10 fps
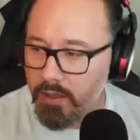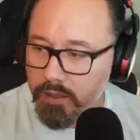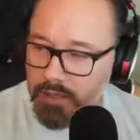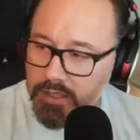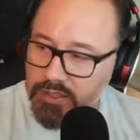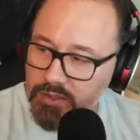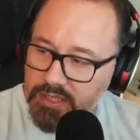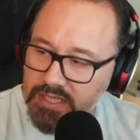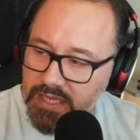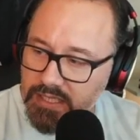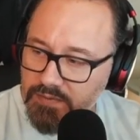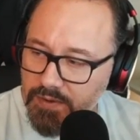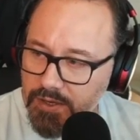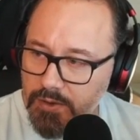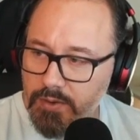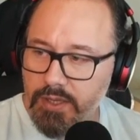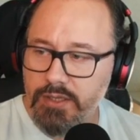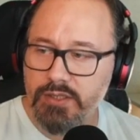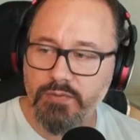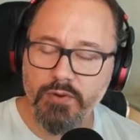Okay, so this next video
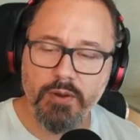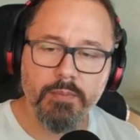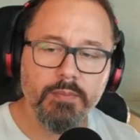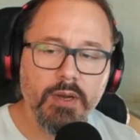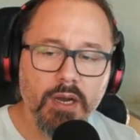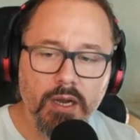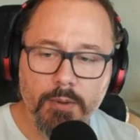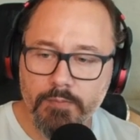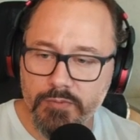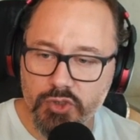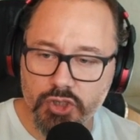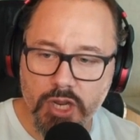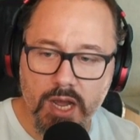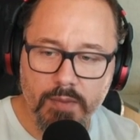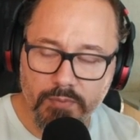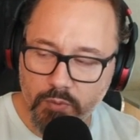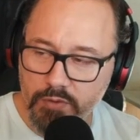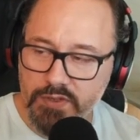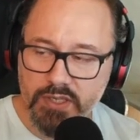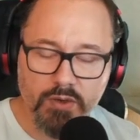is from Sha.
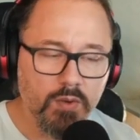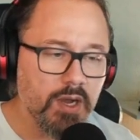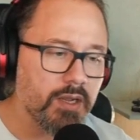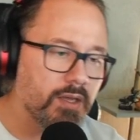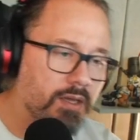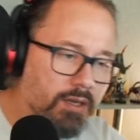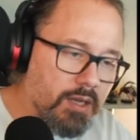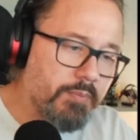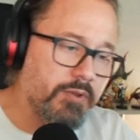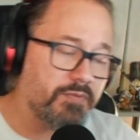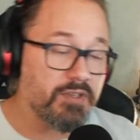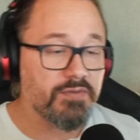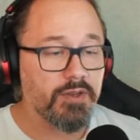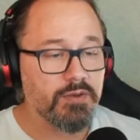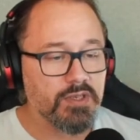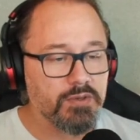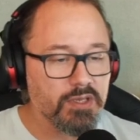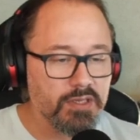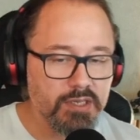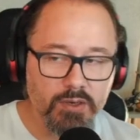We've seen quite a couple of his videos. I was
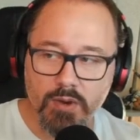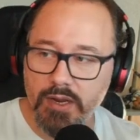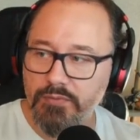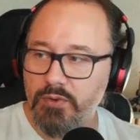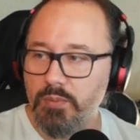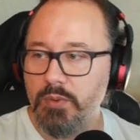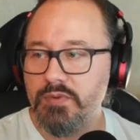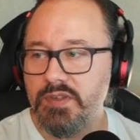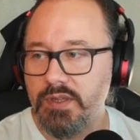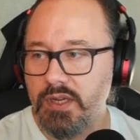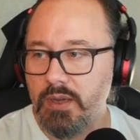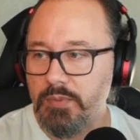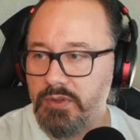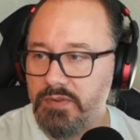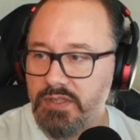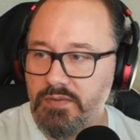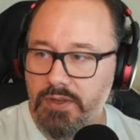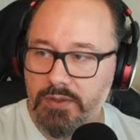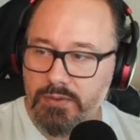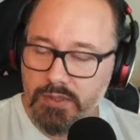going to say quite a few, but we've seen a couple of his
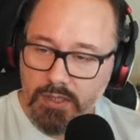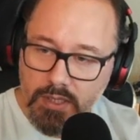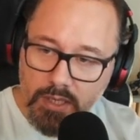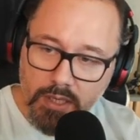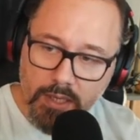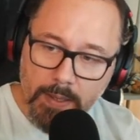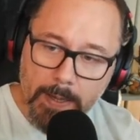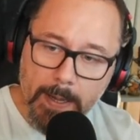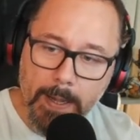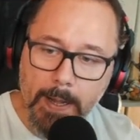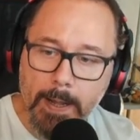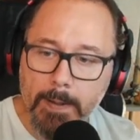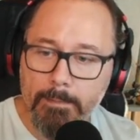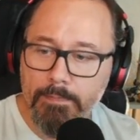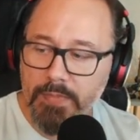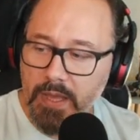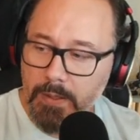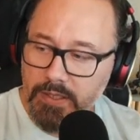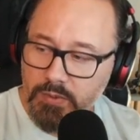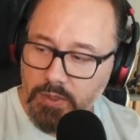videos.
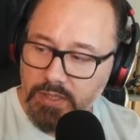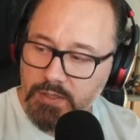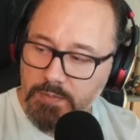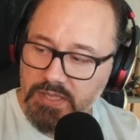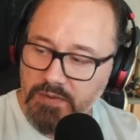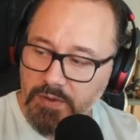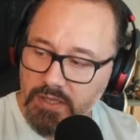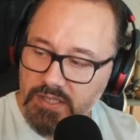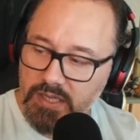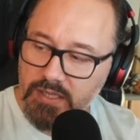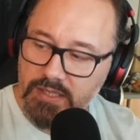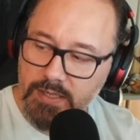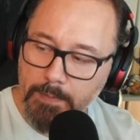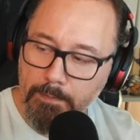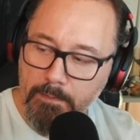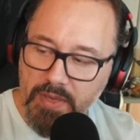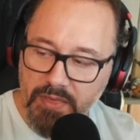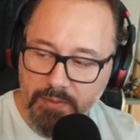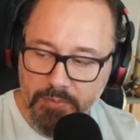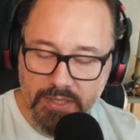And this one in specific, it says
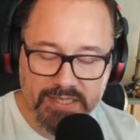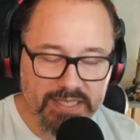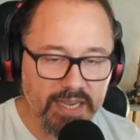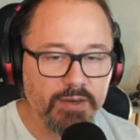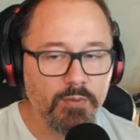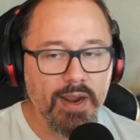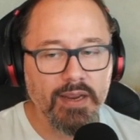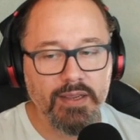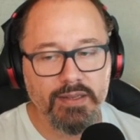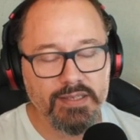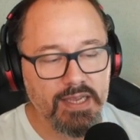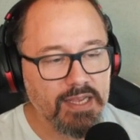Mythic plus Tank rankings.